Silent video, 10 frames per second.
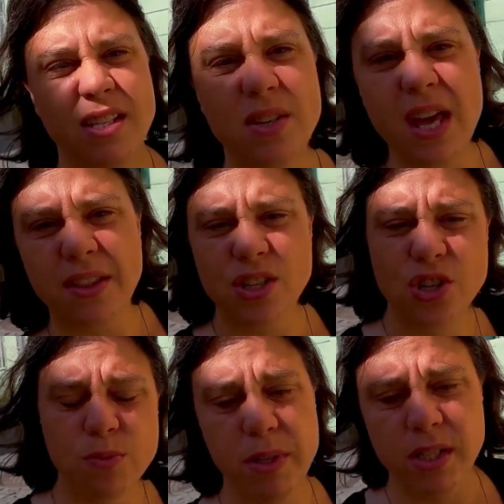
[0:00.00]
So yeah, the
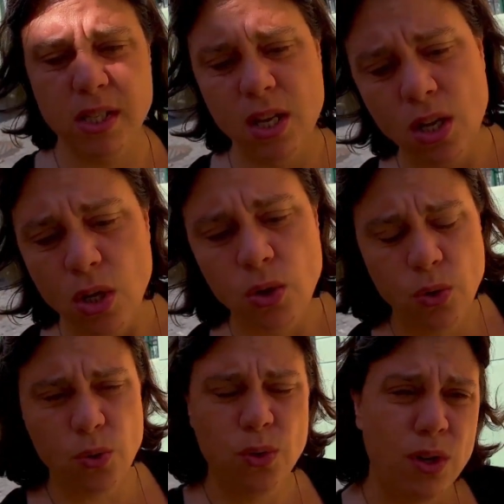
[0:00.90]
Germans
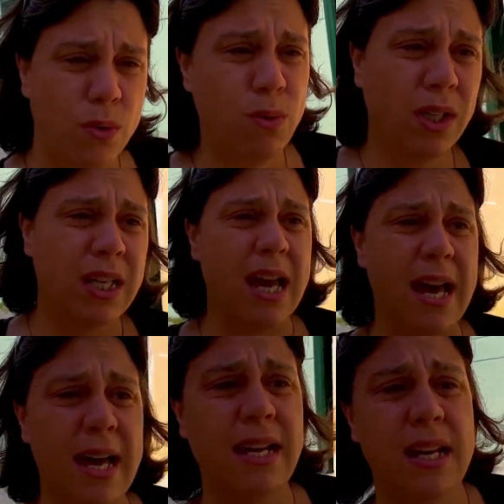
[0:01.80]
who really
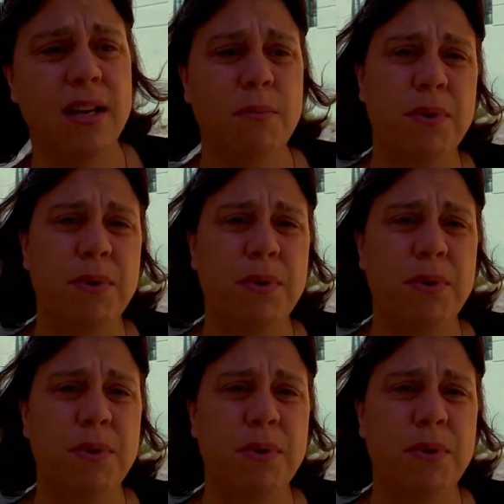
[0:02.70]
had a